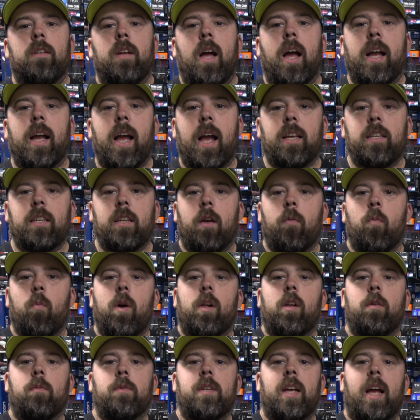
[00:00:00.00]
Hi guys, and
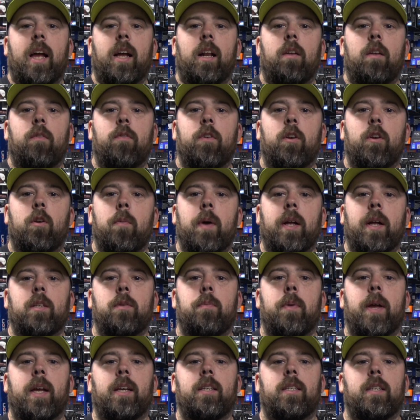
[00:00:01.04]
welcome to Angling For You Back
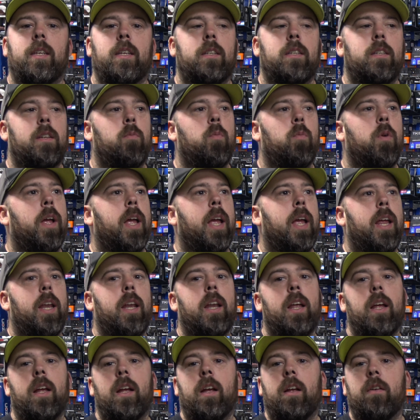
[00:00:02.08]
to Basics, and we're
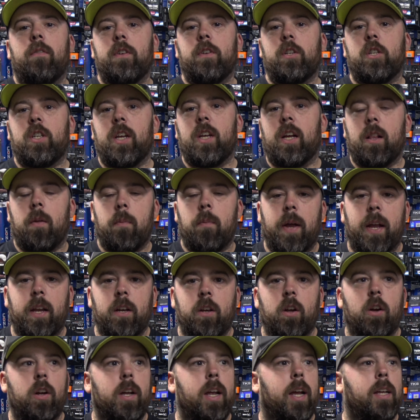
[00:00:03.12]
in Fishing Tackle Bait in
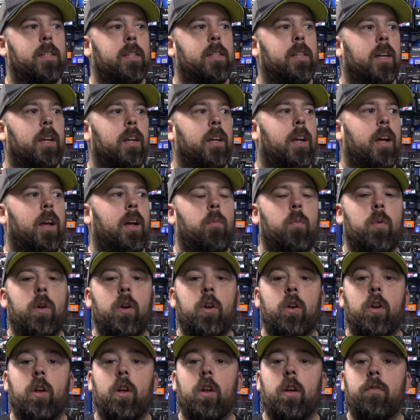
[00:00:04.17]
Doncaster, and we're
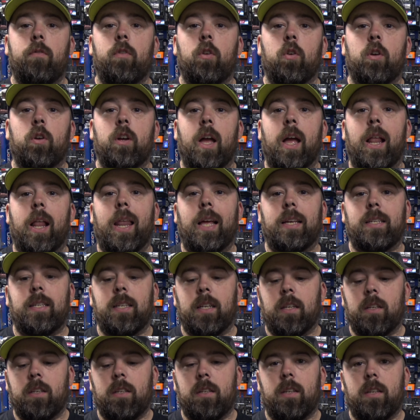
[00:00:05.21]
going to have a look at
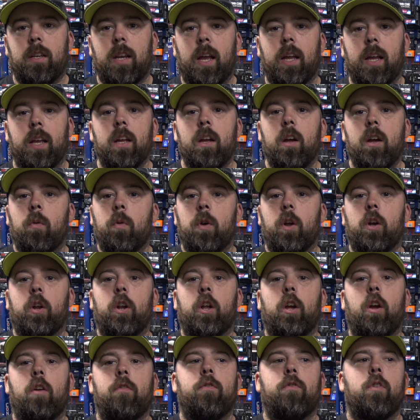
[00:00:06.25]
elastics today. We're not going
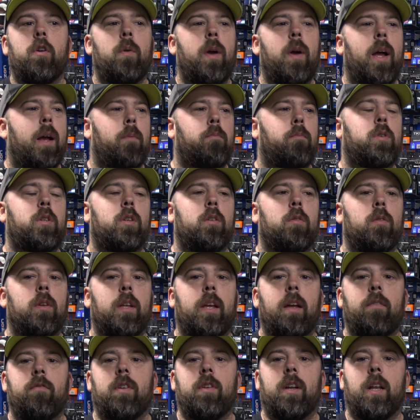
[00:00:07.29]
to go through
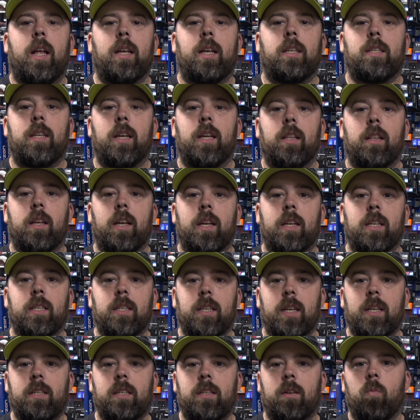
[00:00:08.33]
absolutely every elastic that
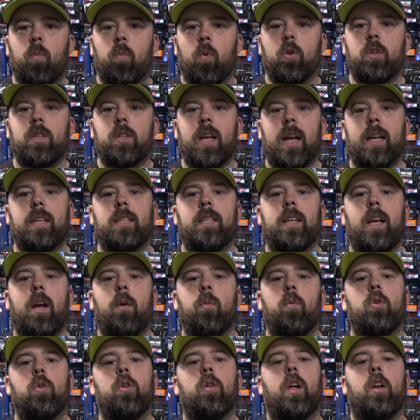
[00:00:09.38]
exists and what size they are.
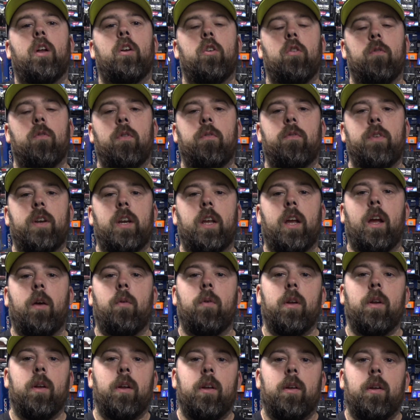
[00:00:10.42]
We'll do that in another
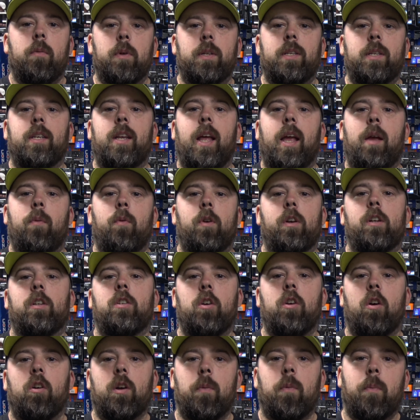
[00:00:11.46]
video, but today we're going to
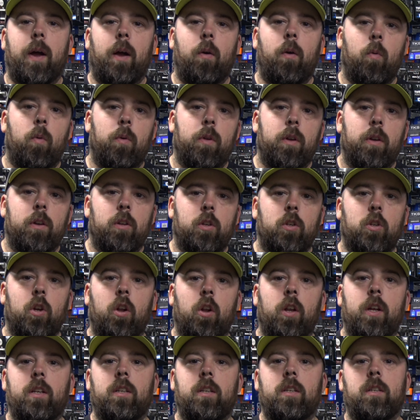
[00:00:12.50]
talk about
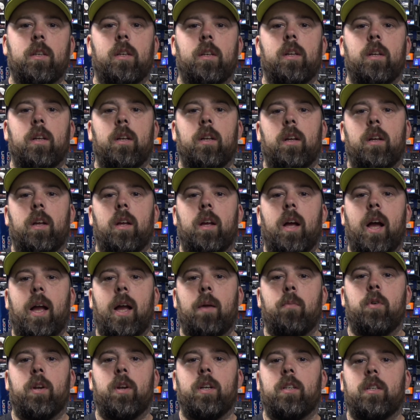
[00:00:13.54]
solids,
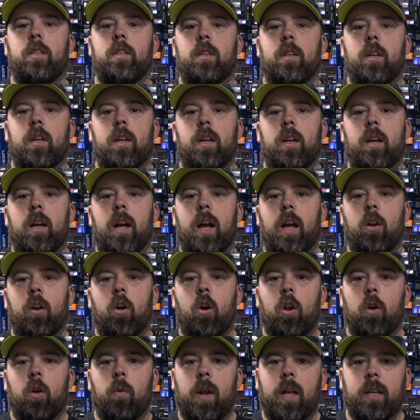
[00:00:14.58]
hybrids and
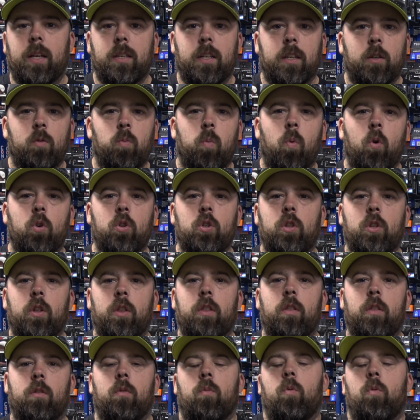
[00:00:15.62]
hollow elastics. What's
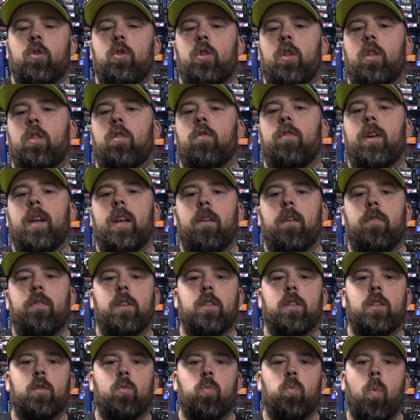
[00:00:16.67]
the three
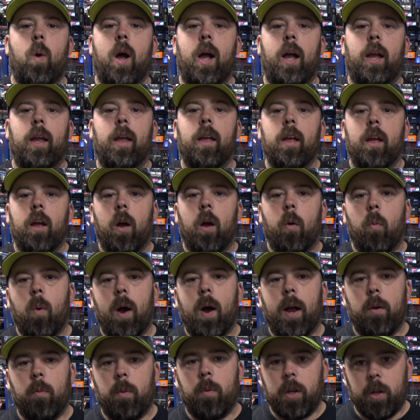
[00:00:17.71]
differences, why
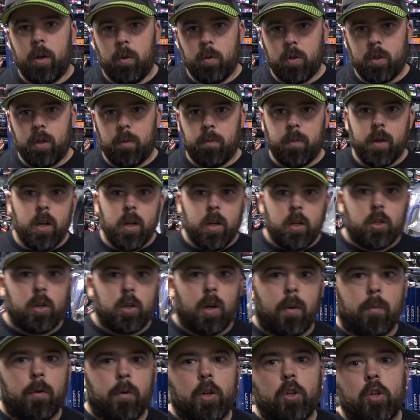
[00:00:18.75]
do we use them? So
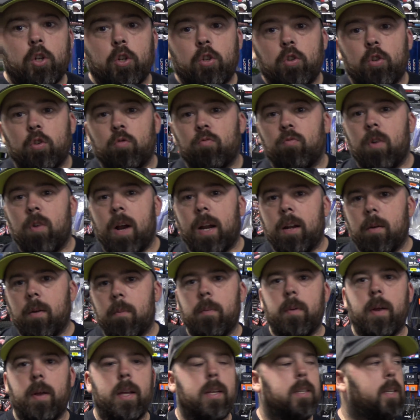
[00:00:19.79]
I'm going to just use
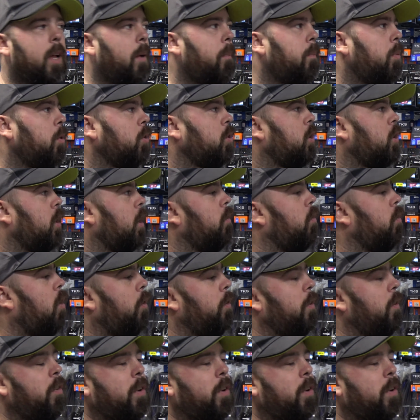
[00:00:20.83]
random examples that are on.